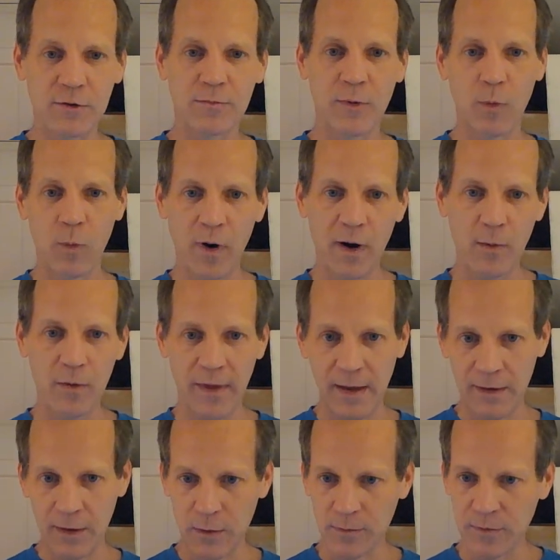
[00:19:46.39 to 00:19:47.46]
but where will
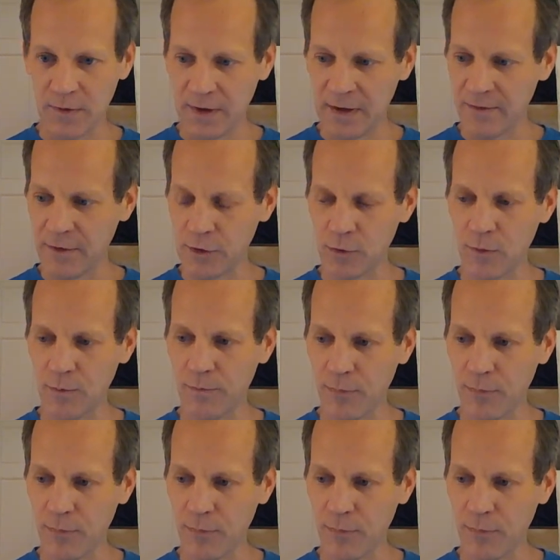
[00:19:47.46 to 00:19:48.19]
that little individual